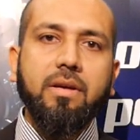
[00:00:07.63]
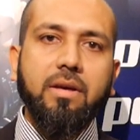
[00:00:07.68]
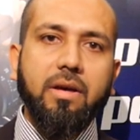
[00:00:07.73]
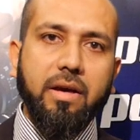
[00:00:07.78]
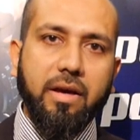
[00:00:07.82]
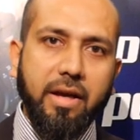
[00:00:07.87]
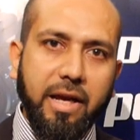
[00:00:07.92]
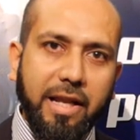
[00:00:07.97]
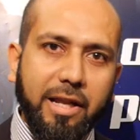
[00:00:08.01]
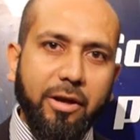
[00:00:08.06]

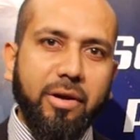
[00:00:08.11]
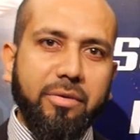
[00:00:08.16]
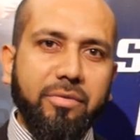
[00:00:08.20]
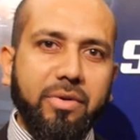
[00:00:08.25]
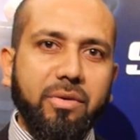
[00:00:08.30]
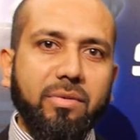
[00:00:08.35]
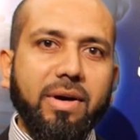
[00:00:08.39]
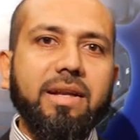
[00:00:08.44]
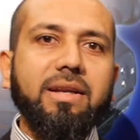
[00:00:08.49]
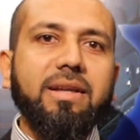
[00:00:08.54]
Hello
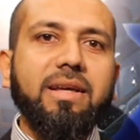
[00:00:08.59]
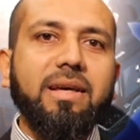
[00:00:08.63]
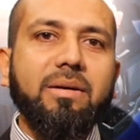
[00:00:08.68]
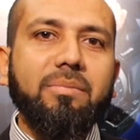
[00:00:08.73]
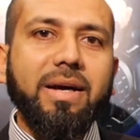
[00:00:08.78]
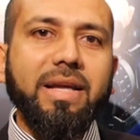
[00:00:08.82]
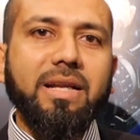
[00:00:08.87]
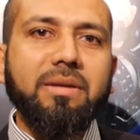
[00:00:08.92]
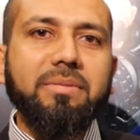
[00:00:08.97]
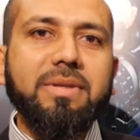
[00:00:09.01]
everyone,
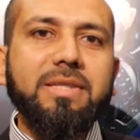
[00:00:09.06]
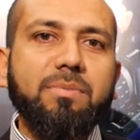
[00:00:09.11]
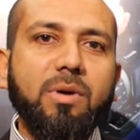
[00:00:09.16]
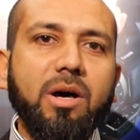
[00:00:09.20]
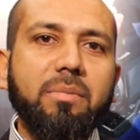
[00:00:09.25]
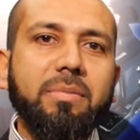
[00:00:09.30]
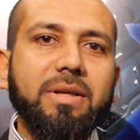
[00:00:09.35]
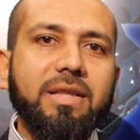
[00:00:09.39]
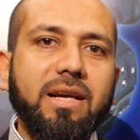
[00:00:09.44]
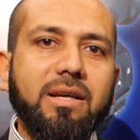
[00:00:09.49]
my name is
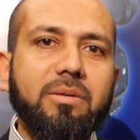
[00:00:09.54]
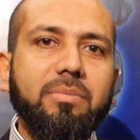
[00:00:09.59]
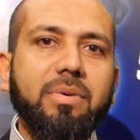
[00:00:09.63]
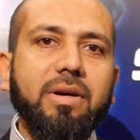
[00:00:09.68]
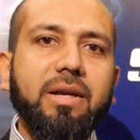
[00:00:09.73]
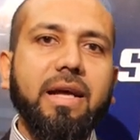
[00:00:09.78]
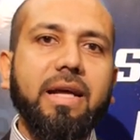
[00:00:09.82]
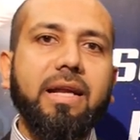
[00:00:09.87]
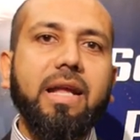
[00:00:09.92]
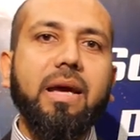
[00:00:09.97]
Mohammad
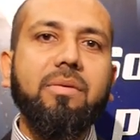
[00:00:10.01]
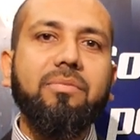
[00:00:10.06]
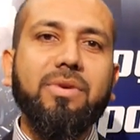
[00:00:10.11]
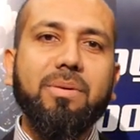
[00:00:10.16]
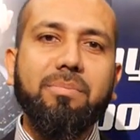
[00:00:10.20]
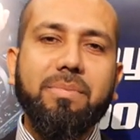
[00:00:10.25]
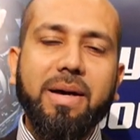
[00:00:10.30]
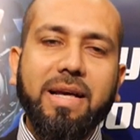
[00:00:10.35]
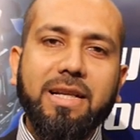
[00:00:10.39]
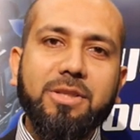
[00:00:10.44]
Akbar and I'm
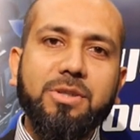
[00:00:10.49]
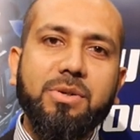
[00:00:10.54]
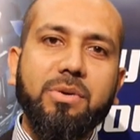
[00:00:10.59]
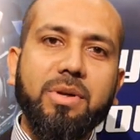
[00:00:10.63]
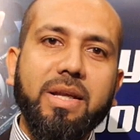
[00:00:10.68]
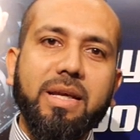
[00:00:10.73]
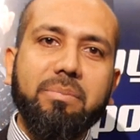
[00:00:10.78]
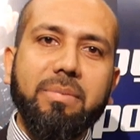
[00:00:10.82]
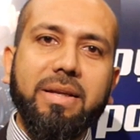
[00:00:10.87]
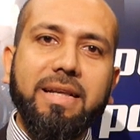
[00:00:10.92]
from
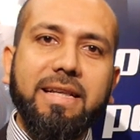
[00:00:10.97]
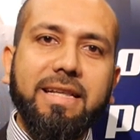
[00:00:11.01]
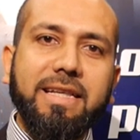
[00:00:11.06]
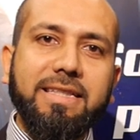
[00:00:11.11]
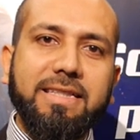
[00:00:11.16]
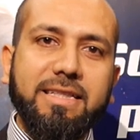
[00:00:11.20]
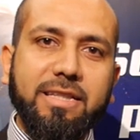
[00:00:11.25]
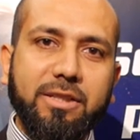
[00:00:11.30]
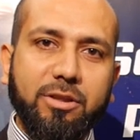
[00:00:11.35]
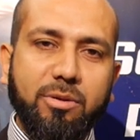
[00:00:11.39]
Panasonic Middle
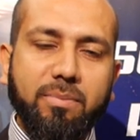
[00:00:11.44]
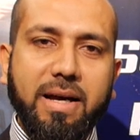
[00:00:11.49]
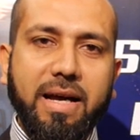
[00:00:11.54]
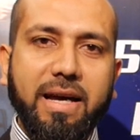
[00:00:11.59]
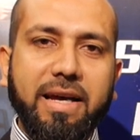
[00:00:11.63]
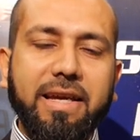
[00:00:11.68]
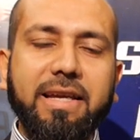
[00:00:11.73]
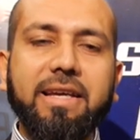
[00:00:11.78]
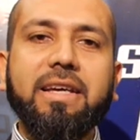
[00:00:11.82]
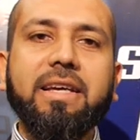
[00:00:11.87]
East
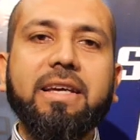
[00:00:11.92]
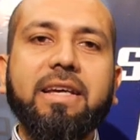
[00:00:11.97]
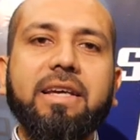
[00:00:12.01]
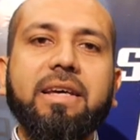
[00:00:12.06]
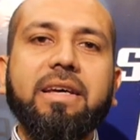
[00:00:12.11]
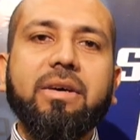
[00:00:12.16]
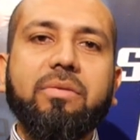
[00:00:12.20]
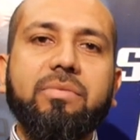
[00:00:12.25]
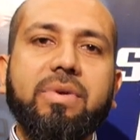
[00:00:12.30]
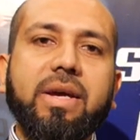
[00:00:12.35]
Dubai.
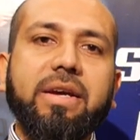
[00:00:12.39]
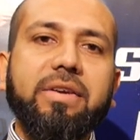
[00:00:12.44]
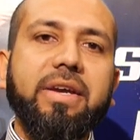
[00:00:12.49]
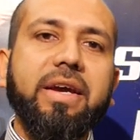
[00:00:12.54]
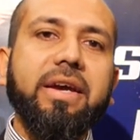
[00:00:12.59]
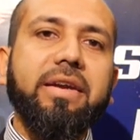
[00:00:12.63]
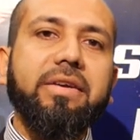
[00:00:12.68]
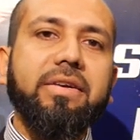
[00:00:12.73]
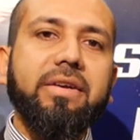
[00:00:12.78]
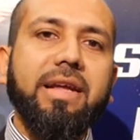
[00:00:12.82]
We are
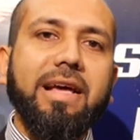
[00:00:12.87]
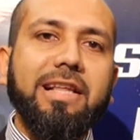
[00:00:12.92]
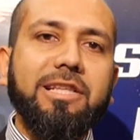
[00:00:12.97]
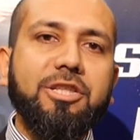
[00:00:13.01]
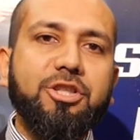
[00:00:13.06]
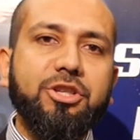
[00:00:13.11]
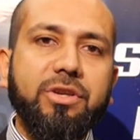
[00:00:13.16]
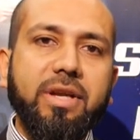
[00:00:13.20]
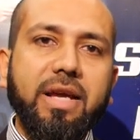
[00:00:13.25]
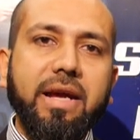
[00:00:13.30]
here in
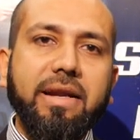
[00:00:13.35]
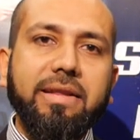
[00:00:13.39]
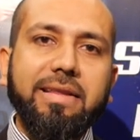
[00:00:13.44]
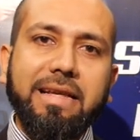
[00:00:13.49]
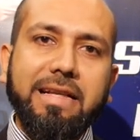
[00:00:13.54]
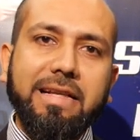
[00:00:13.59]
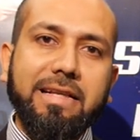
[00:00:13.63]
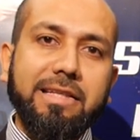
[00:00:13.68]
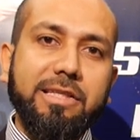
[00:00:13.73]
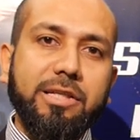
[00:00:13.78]
Algeria at
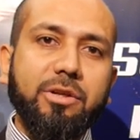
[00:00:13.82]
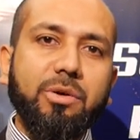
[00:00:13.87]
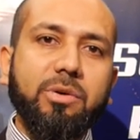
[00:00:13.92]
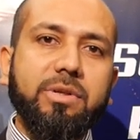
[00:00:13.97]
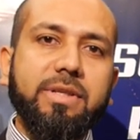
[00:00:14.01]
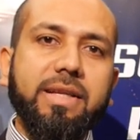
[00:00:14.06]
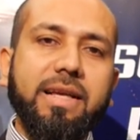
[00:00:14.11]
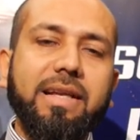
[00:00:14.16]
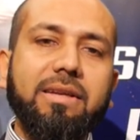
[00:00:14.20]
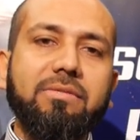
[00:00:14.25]
the Hilton
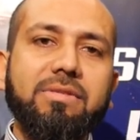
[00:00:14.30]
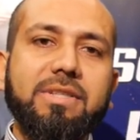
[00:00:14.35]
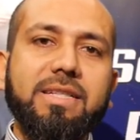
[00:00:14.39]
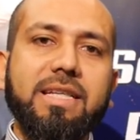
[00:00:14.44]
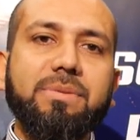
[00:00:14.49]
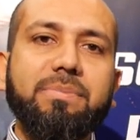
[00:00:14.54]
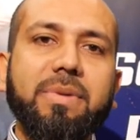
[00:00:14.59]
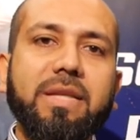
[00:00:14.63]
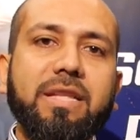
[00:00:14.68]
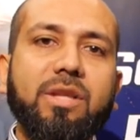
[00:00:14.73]
Hotel which
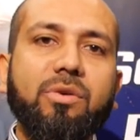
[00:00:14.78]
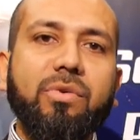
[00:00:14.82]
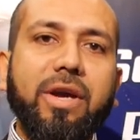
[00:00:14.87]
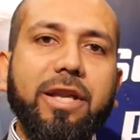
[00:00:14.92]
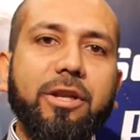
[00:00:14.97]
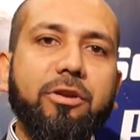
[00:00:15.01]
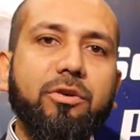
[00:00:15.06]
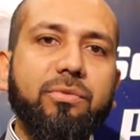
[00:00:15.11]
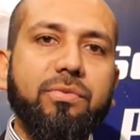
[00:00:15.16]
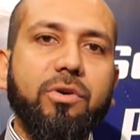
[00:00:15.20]
has been the
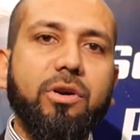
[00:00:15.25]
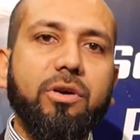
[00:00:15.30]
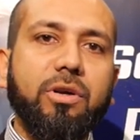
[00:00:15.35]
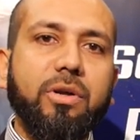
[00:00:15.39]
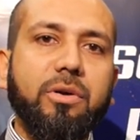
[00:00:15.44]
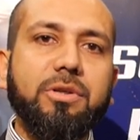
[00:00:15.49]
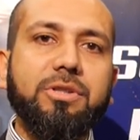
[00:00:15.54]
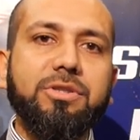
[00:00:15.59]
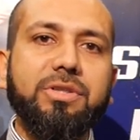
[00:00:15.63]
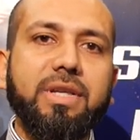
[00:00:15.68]
venue for
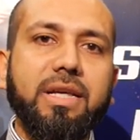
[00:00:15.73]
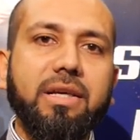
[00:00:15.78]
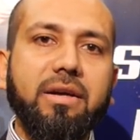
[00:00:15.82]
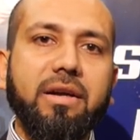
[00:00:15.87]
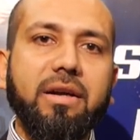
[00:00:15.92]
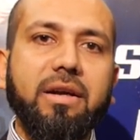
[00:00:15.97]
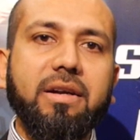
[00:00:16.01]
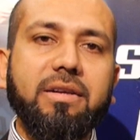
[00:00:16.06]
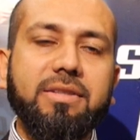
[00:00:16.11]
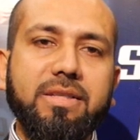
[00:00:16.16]
hosting
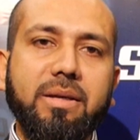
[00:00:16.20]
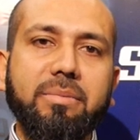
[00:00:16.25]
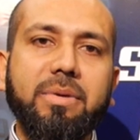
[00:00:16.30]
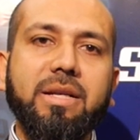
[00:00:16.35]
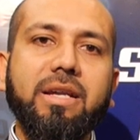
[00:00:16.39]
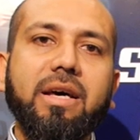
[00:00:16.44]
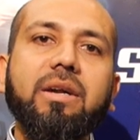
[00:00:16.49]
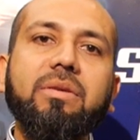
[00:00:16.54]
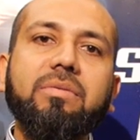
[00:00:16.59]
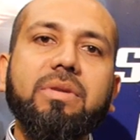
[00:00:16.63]
our
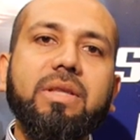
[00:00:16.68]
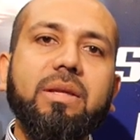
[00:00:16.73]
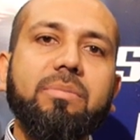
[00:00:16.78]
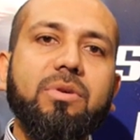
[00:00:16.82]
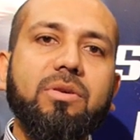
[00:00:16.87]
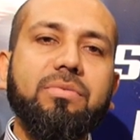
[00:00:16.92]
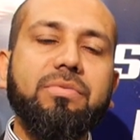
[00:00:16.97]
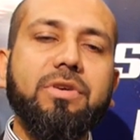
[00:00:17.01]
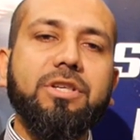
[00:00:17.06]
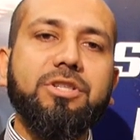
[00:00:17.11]
seminar with the
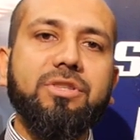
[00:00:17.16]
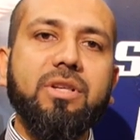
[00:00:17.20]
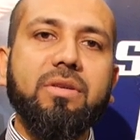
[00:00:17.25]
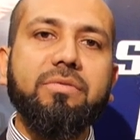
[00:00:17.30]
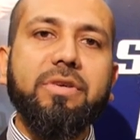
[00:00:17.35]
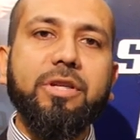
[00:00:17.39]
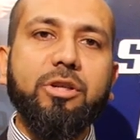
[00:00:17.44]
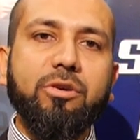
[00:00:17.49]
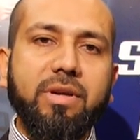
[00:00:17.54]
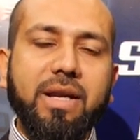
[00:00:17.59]
professional
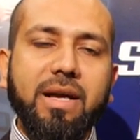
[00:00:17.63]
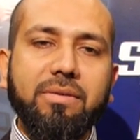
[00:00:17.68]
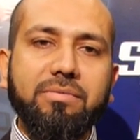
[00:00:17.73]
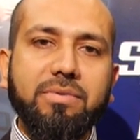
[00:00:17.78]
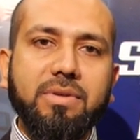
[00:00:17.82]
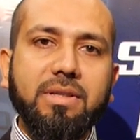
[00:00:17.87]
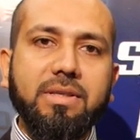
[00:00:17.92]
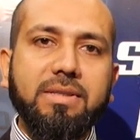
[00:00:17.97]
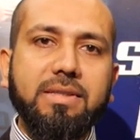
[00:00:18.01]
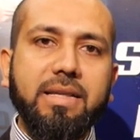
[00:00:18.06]

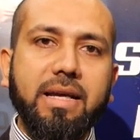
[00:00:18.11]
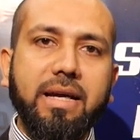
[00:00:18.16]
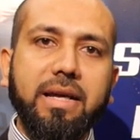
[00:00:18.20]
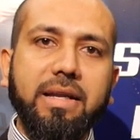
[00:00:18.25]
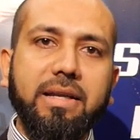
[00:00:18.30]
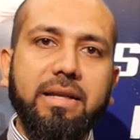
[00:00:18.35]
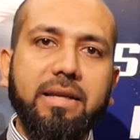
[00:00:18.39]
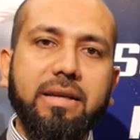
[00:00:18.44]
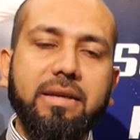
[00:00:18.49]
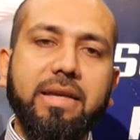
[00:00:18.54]
videographers
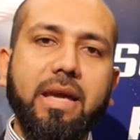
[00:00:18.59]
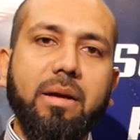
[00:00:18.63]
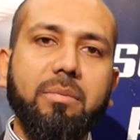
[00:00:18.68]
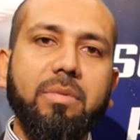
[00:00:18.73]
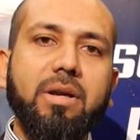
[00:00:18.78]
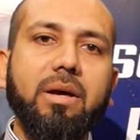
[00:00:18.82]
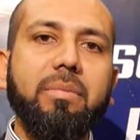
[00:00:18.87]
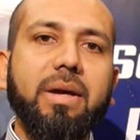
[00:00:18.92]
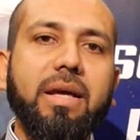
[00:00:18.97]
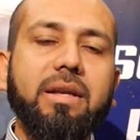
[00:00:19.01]
and uh,
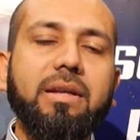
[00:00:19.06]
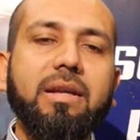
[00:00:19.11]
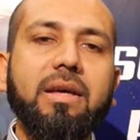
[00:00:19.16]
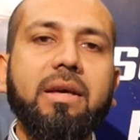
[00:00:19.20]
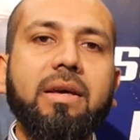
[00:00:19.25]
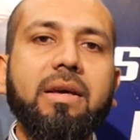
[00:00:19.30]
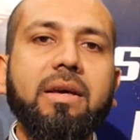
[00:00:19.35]
cameramen.